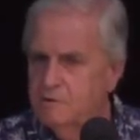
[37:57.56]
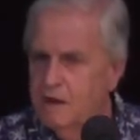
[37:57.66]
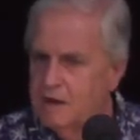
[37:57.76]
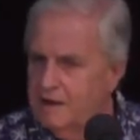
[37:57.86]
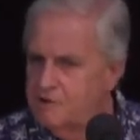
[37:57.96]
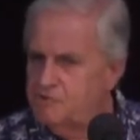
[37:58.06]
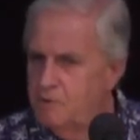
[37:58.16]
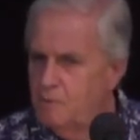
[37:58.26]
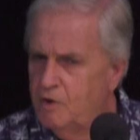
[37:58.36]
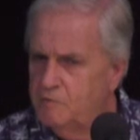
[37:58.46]
Unless you
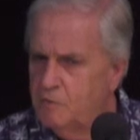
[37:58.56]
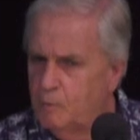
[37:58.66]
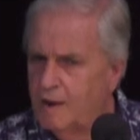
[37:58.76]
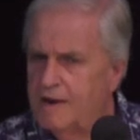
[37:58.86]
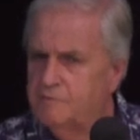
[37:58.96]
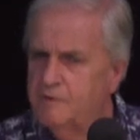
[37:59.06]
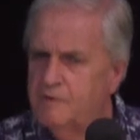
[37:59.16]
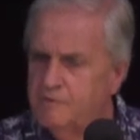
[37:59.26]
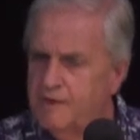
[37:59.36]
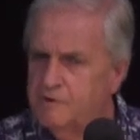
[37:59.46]
move away from the
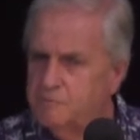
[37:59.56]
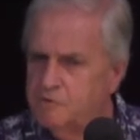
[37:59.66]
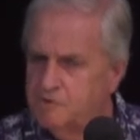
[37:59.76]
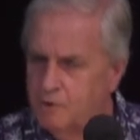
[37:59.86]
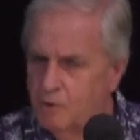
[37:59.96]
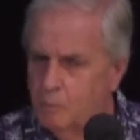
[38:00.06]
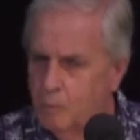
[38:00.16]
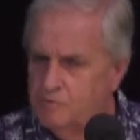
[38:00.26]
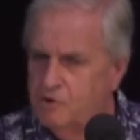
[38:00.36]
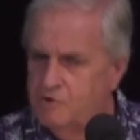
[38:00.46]
things which the Lord
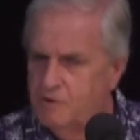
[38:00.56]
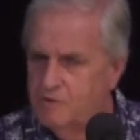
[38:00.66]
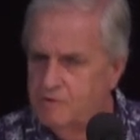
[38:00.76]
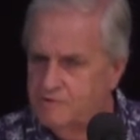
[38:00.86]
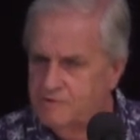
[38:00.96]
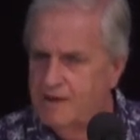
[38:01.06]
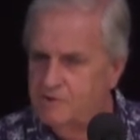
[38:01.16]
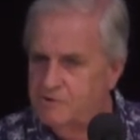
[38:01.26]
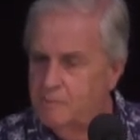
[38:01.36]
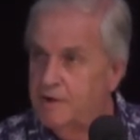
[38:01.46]
wanted you to
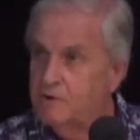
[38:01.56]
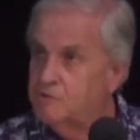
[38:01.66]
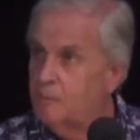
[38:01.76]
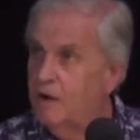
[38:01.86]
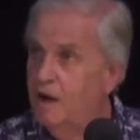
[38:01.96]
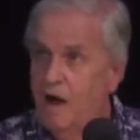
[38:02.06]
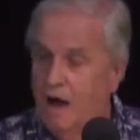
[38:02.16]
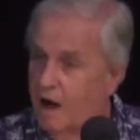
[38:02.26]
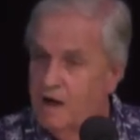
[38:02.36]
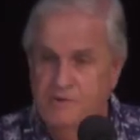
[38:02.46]
teach you, because why?
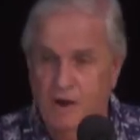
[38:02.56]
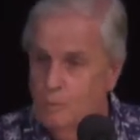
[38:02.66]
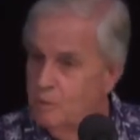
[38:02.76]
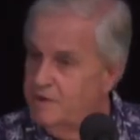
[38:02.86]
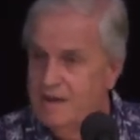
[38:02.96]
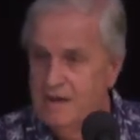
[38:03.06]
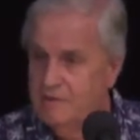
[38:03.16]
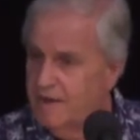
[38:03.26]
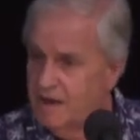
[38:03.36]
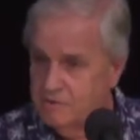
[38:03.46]
I don't want to hear
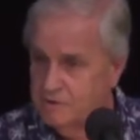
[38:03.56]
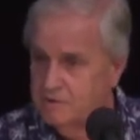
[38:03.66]
that.